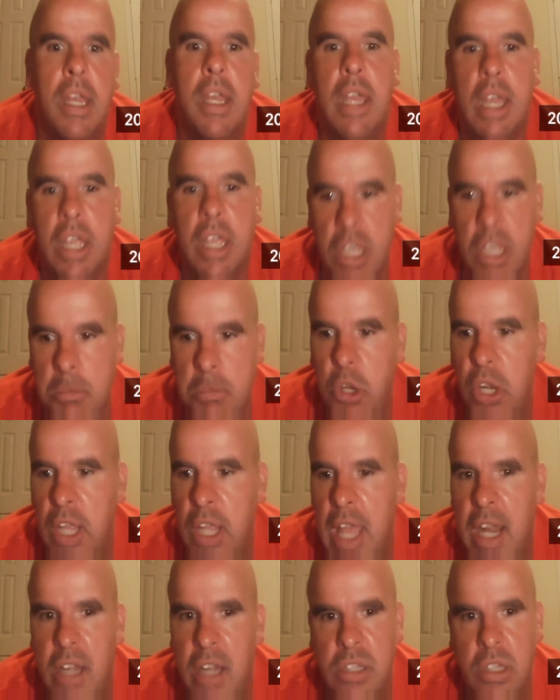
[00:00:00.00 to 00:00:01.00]
and
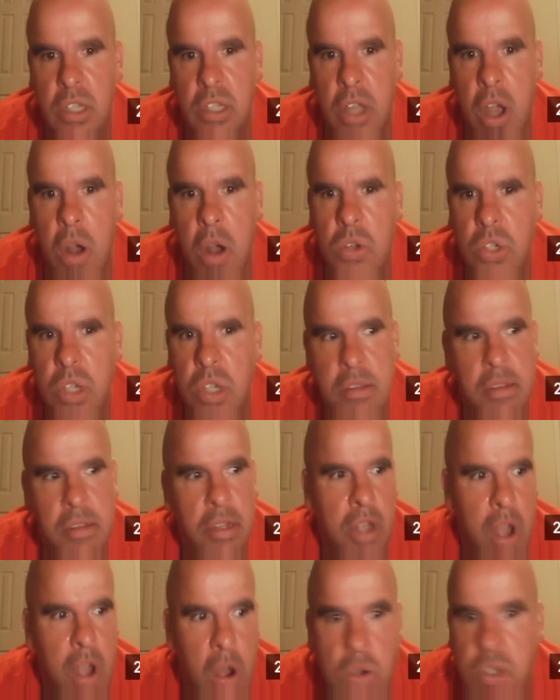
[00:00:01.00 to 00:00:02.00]
communicate it to the coach, because the
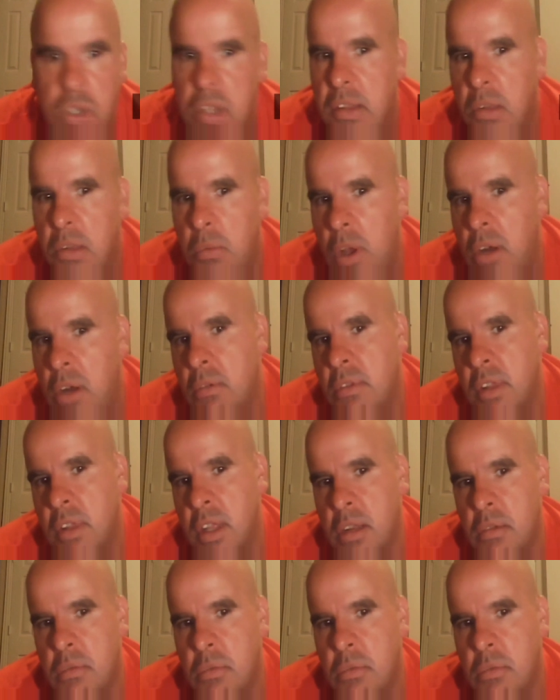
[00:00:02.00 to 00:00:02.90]
coach is the one who's going to